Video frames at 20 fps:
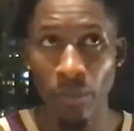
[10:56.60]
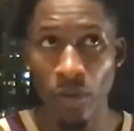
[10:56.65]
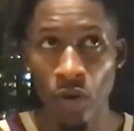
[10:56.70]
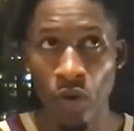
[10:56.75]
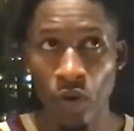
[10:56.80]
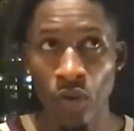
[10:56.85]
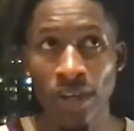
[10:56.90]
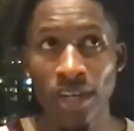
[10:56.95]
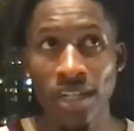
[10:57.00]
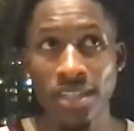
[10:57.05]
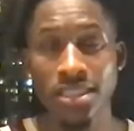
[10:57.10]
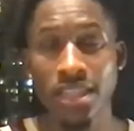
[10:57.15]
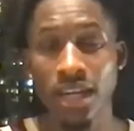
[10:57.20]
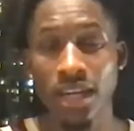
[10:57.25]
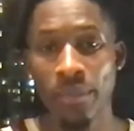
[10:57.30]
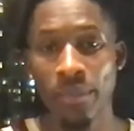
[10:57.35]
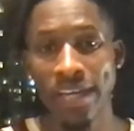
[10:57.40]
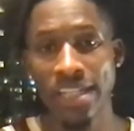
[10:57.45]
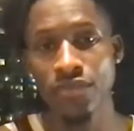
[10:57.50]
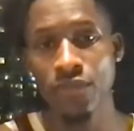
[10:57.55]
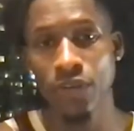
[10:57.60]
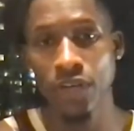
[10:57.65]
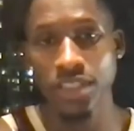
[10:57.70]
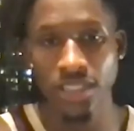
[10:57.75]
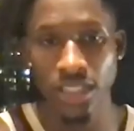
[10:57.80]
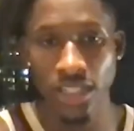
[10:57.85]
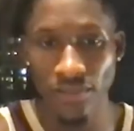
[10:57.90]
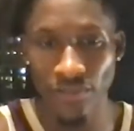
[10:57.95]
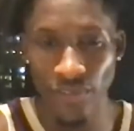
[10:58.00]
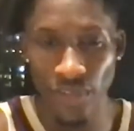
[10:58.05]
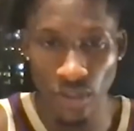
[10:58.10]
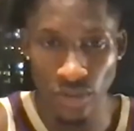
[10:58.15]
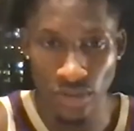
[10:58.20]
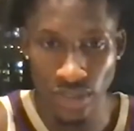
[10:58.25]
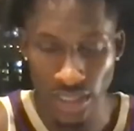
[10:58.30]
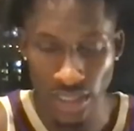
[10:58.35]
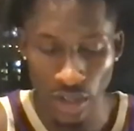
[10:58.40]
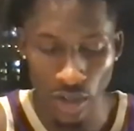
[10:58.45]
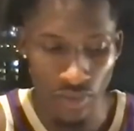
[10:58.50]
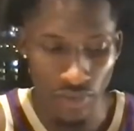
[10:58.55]
growing into the best version of
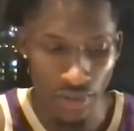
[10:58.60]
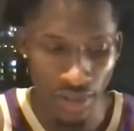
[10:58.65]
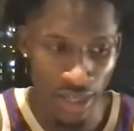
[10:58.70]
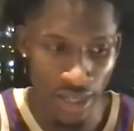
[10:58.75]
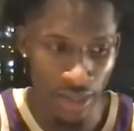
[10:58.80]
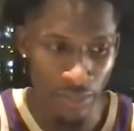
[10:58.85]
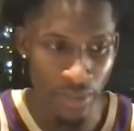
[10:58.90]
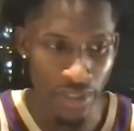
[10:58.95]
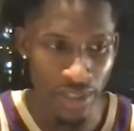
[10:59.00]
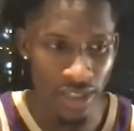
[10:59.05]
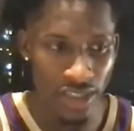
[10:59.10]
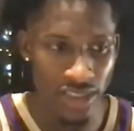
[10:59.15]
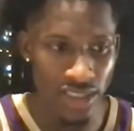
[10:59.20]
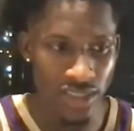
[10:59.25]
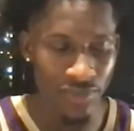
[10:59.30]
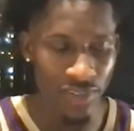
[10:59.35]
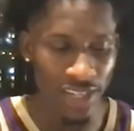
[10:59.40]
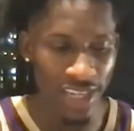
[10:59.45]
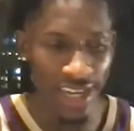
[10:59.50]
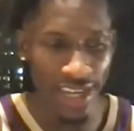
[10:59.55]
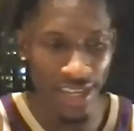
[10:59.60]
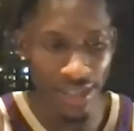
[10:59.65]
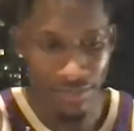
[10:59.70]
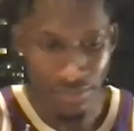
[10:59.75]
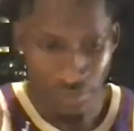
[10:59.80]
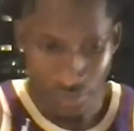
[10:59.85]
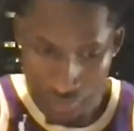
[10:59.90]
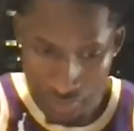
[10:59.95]
yourself. And because of that,